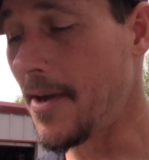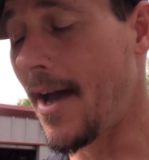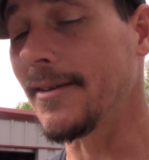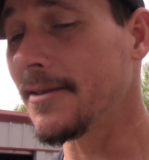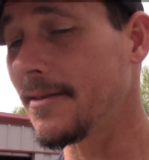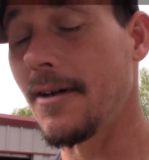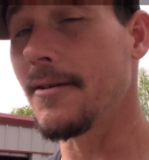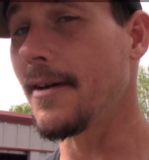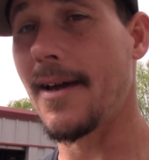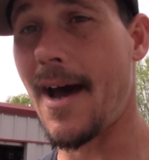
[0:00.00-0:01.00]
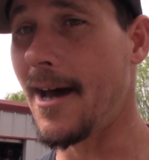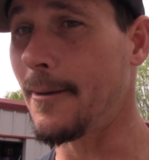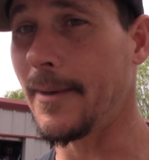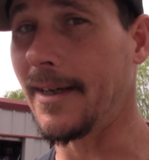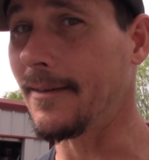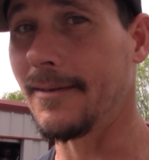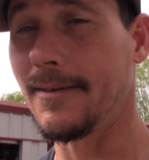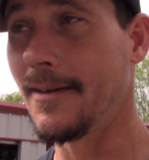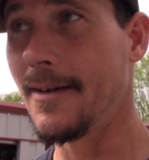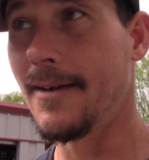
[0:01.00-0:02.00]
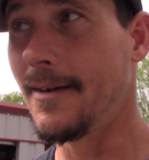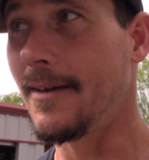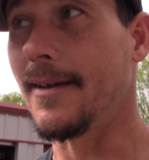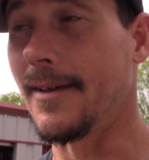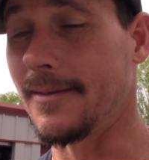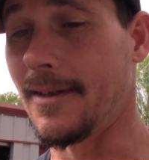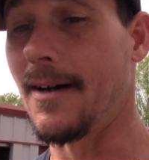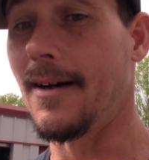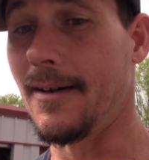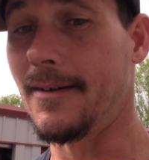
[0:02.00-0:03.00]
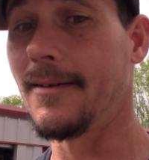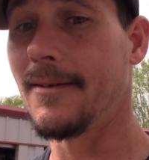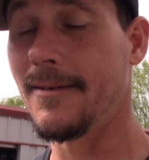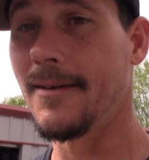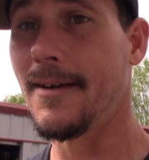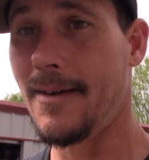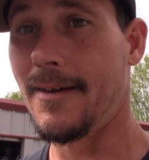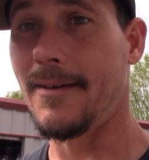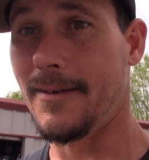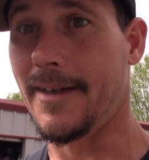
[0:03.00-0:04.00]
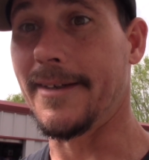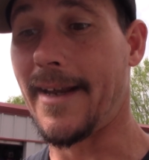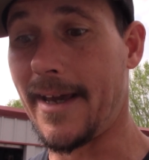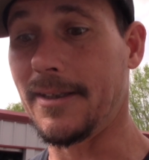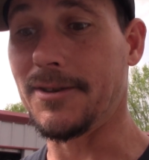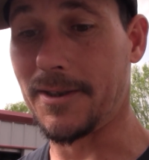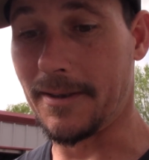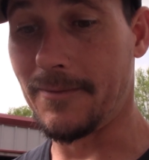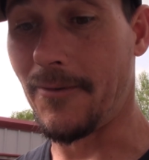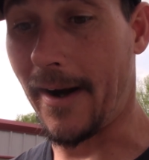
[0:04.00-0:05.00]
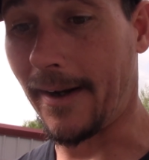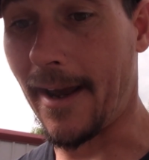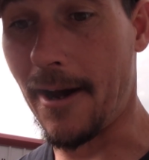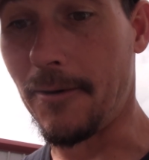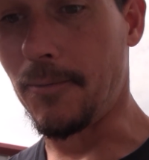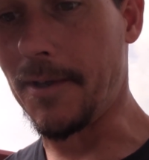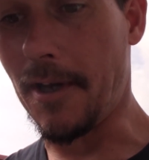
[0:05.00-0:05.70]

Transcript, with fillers: I just know the economy is uh, in danger right now with